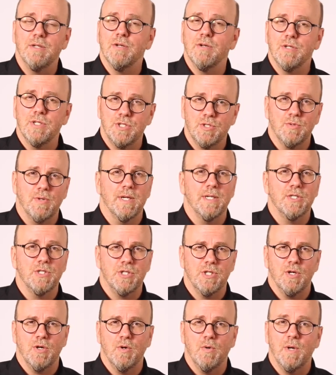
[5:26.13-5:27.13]
You're just trying to
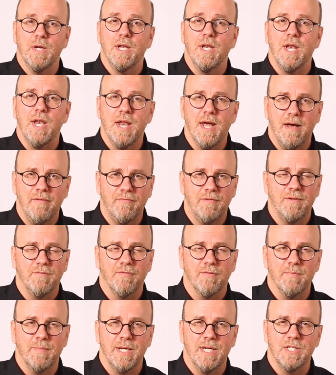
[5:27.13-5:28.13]
show enough
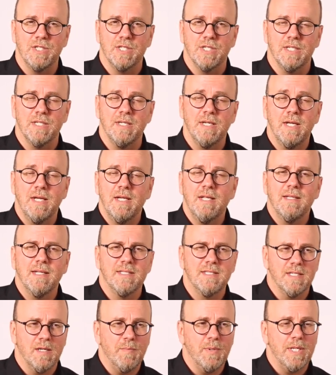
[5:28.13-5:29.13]
information that
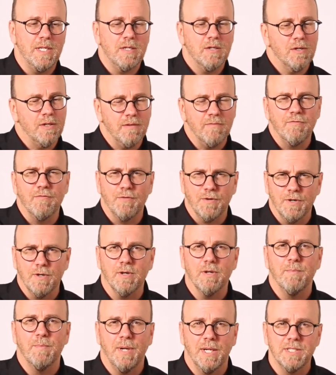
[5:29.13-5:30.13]
somebody could infer
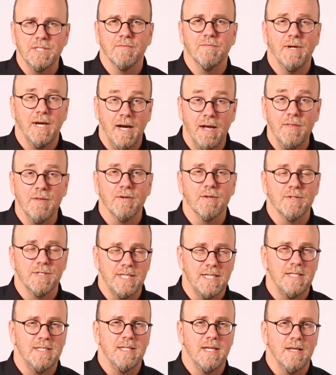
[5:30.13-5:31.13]
a bunch of other
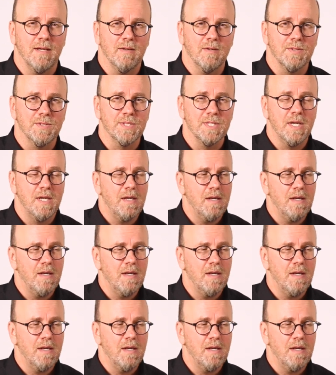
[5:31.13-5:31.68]
details